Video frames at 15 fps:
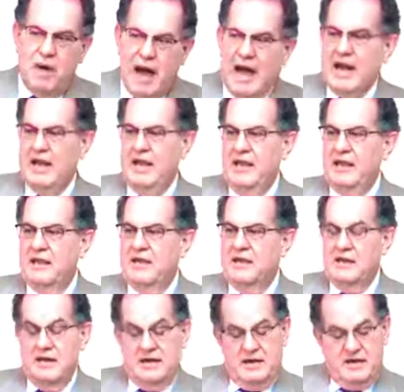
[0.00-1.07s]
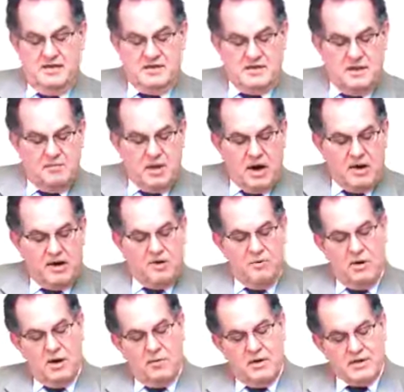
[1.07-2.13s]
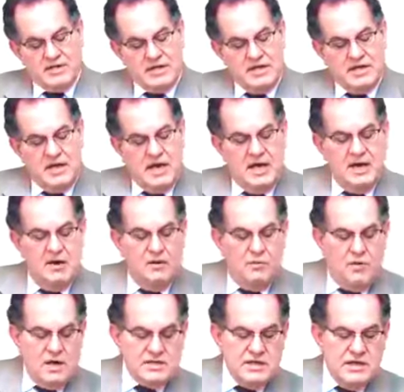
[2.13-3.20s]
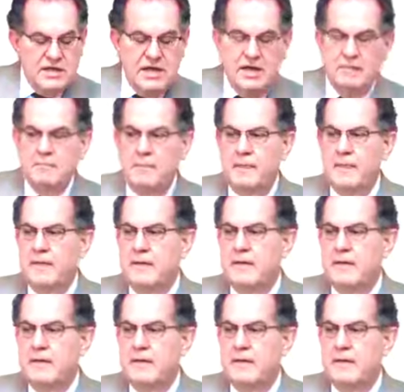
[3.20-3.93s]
body. And some argue, well, was he dead or wasn't he?